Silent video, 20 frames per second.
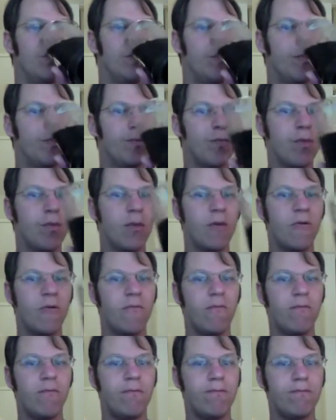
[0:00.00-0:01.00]

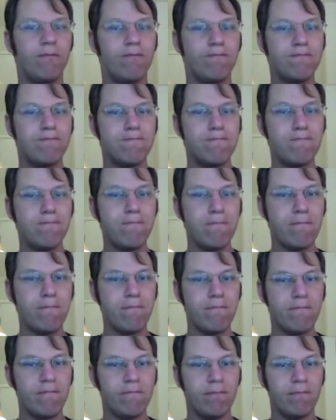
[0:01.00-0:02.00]

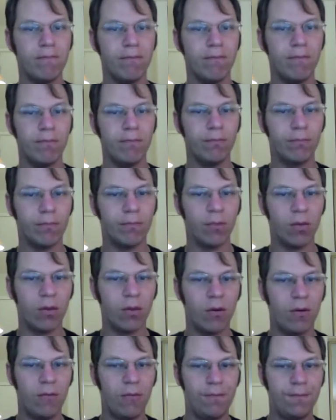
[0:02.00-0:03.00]

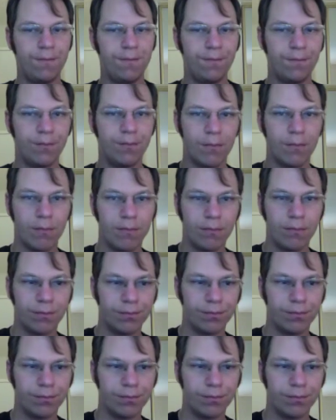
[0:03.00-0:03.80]
(silence)